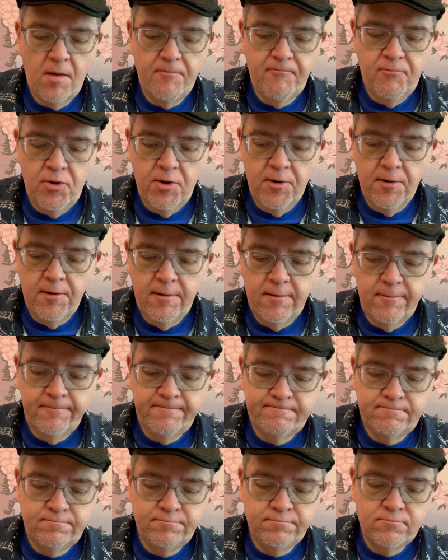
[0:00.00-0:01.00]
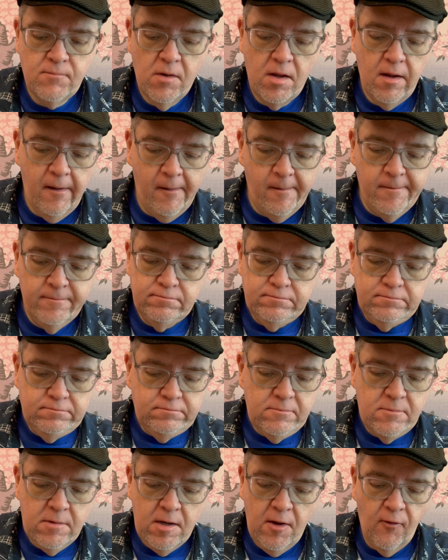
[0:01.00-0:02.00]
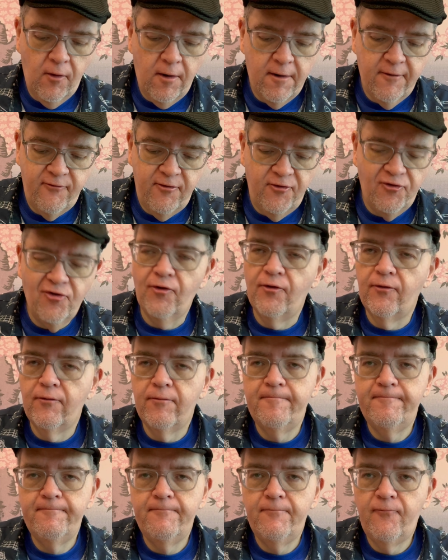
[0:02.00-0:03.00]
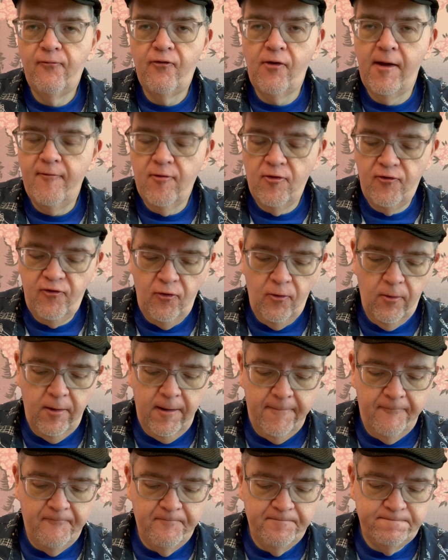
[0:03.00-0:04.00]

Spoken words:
pure, no artificial flavor to it.